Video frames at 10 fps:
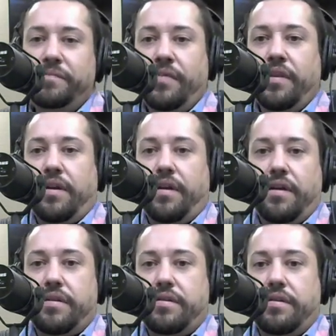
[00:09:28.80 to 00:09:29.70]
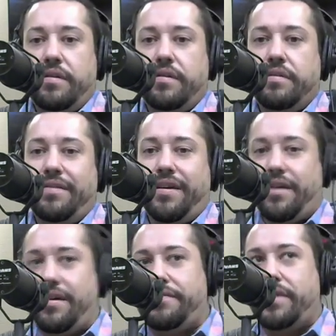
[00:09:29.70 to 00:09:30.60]
And that
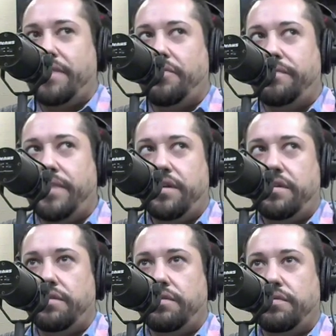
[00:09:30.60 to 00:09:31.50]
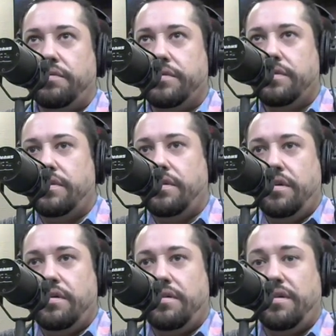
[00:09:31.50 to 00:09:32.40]
kind of enabled me to,
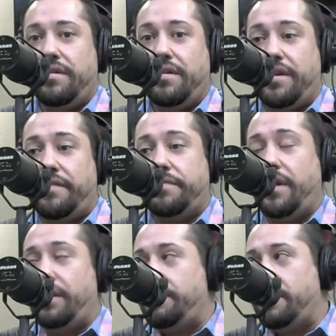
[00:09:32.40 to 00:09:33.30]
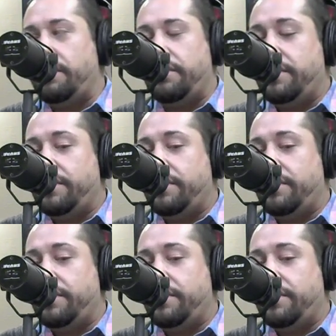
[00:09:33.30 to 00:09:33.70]
since I didn't have to pay any bills,